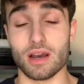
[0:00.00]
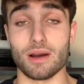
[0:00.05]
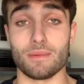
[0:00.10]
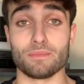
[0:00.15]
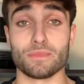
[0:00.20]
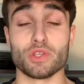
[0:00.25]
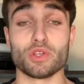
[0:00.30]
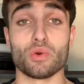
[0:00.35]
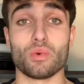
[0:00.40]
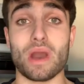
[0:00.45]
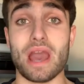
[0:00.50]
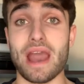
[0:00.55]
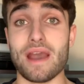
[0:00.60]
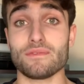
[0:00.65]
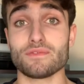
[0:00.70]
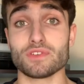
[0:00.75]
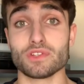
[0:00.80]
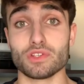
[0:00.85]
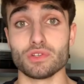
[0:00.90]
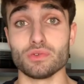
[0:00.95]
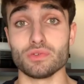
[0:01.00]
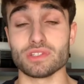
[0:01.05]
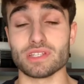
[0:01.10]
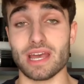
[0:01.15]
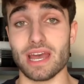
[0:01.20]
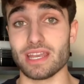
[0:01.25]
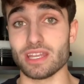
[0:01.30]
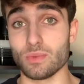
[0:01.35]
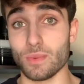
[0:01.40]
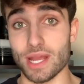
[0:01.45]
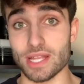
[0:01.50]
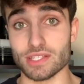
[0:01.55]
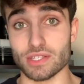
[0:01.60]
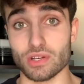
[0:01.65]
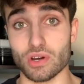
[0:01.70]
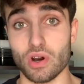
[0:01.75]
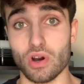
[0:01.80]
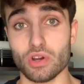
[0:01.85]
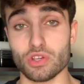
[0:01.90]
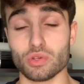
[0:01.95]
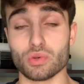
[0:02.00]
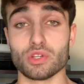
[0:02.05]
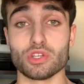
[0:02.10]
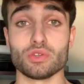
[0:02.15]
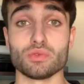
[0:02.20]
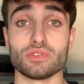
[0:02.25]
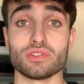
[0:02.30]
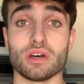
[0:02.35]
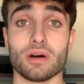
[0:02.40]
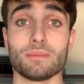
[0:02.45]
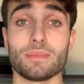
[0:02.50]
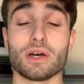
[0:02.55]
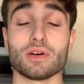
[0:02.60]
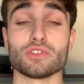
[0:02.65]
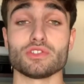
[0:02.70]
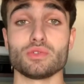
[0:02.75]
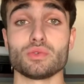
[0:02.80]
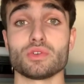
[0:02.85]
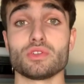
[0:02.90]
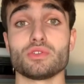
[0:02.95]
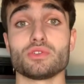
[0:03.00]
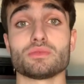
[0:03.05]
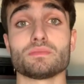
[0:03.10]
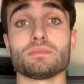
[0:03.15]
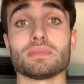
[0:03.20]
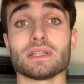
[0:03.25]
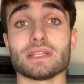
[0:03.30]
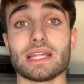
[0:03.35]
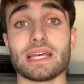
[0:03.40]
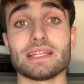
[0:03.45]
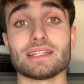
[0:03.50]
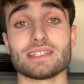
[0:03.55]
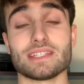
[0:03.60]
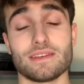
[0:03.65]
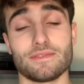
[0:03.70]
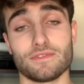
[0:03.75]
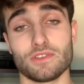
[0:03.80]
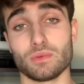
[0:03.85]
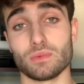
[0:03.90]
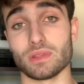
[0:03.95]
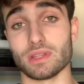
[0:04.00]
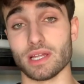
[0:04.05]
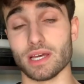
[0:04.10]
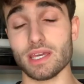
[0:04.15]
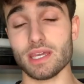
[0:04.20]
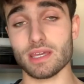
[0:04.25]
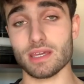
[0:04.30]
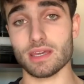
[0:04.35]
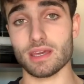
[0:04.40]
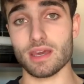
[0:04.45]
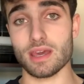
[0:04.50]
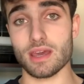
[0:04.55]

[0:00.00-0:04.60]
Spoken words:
You don't have to use any weights at all. You can use dumbbells, you can use plates if you'd like.